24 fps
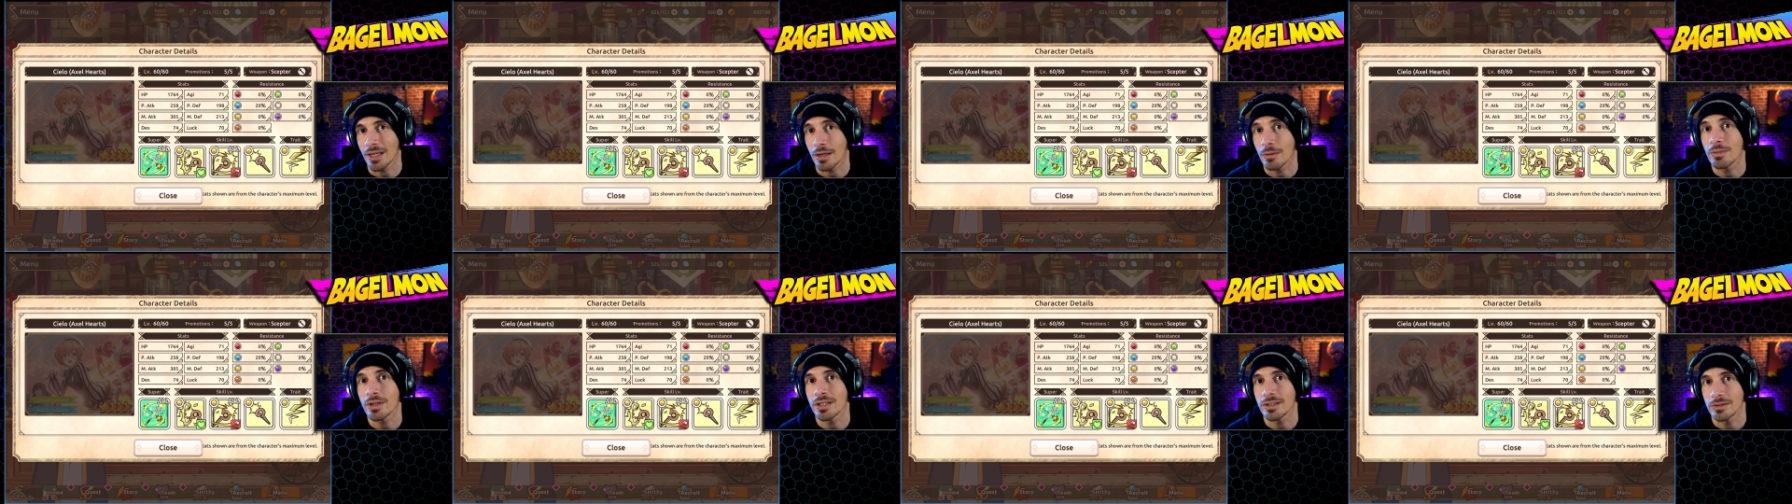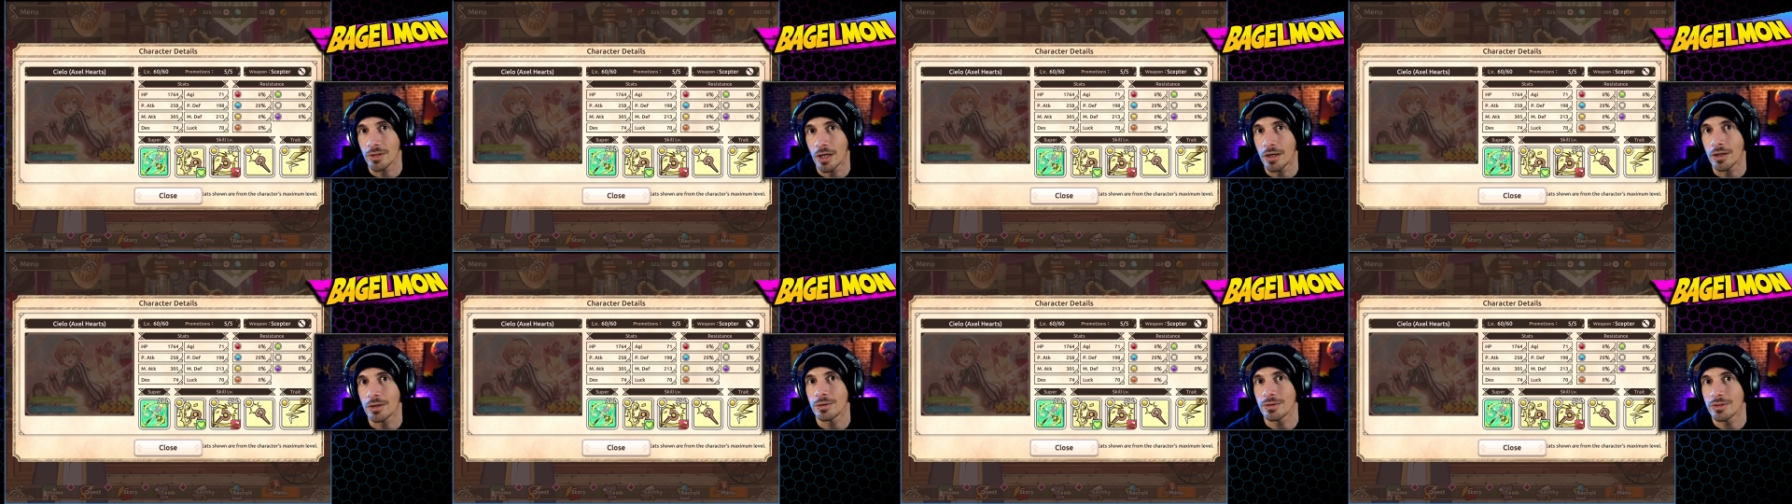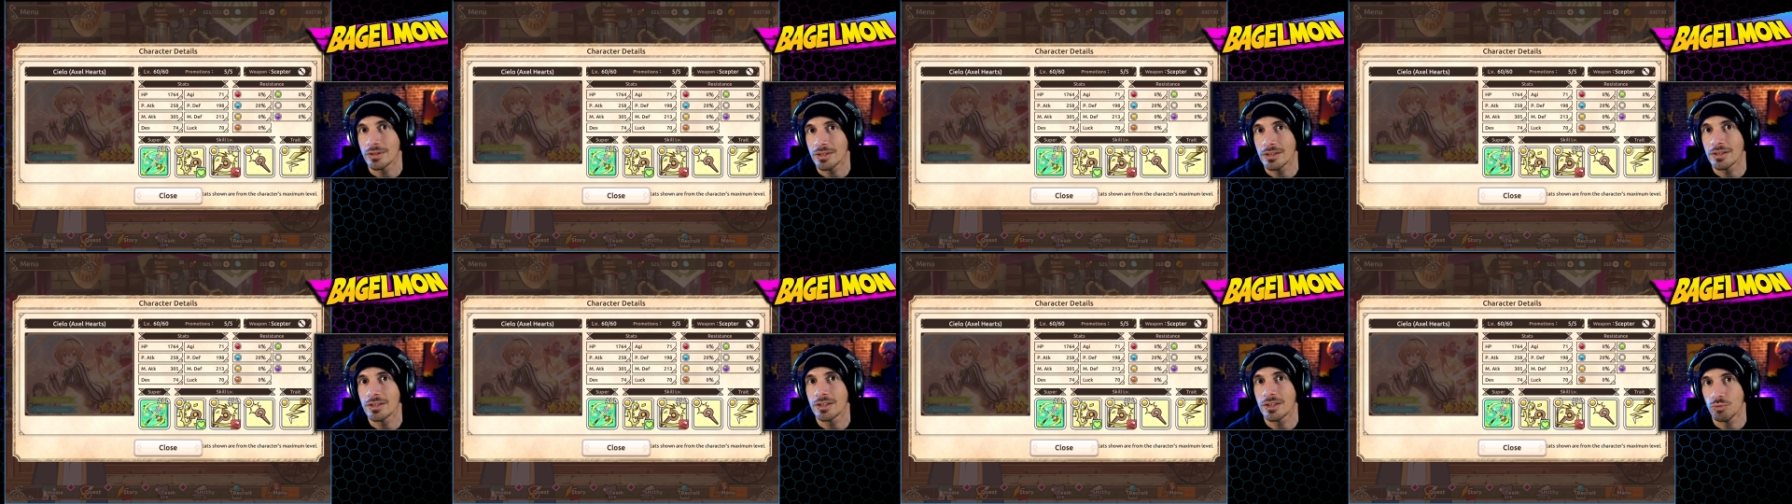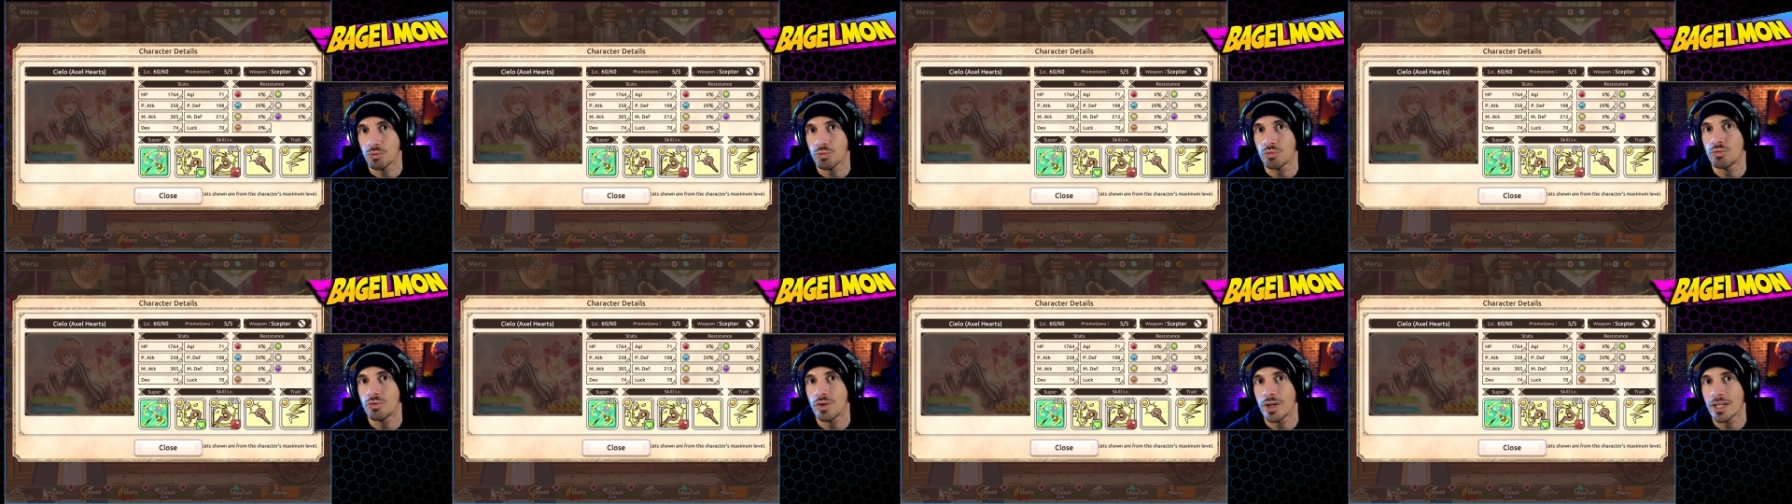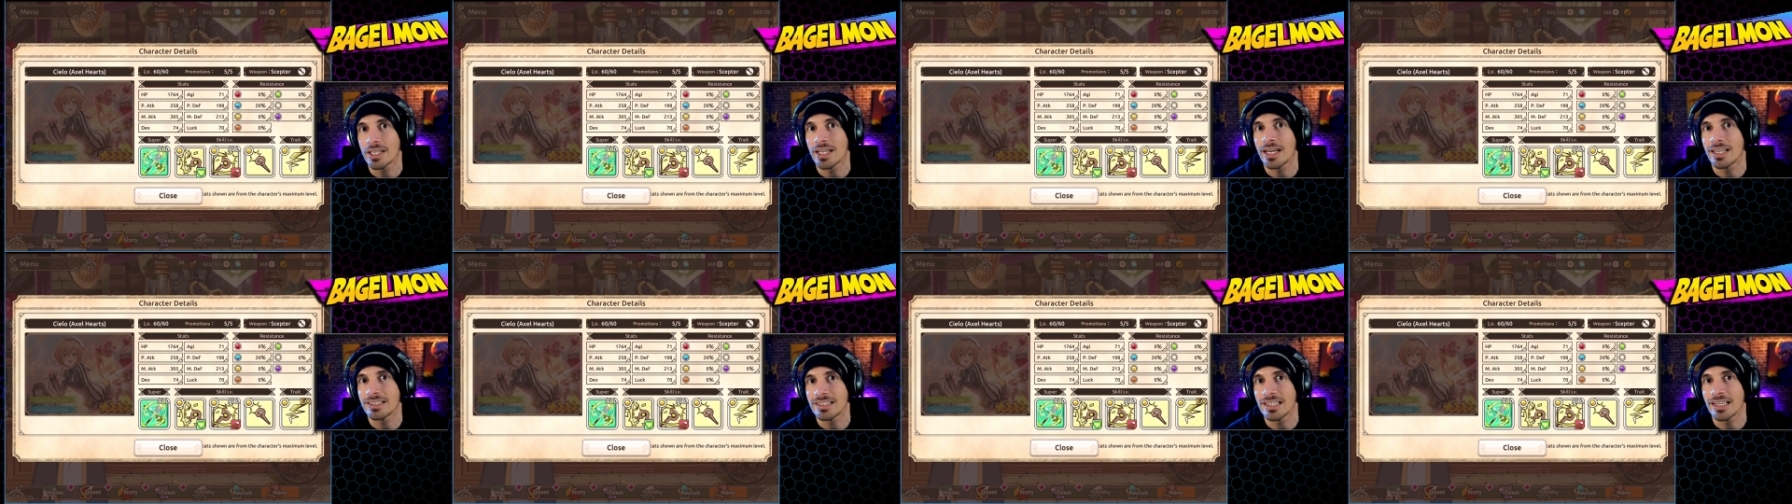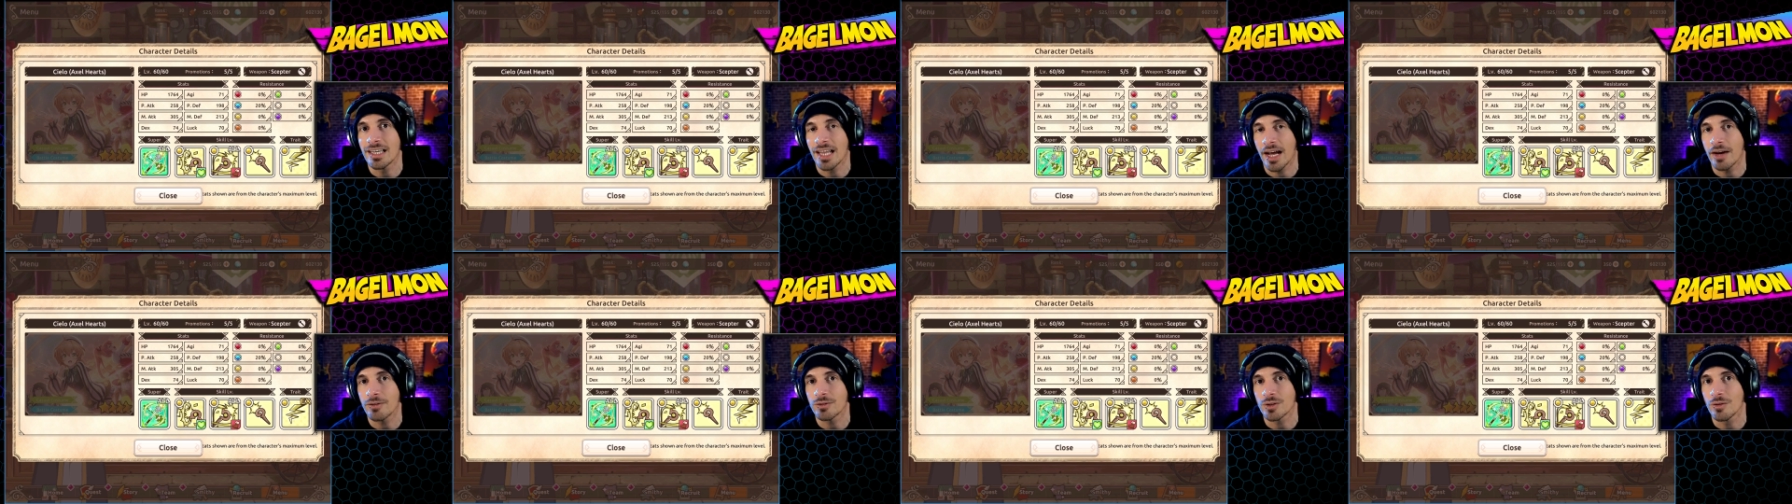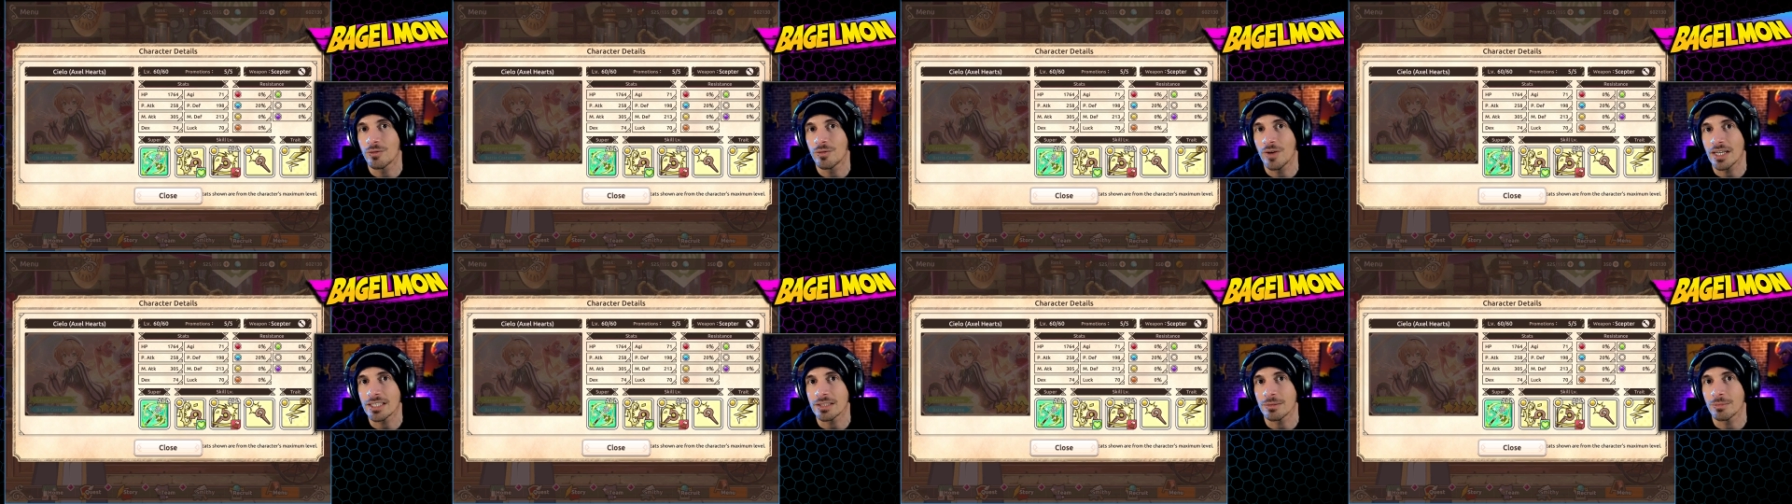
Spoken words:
I'm like, no, realizing it after the fact,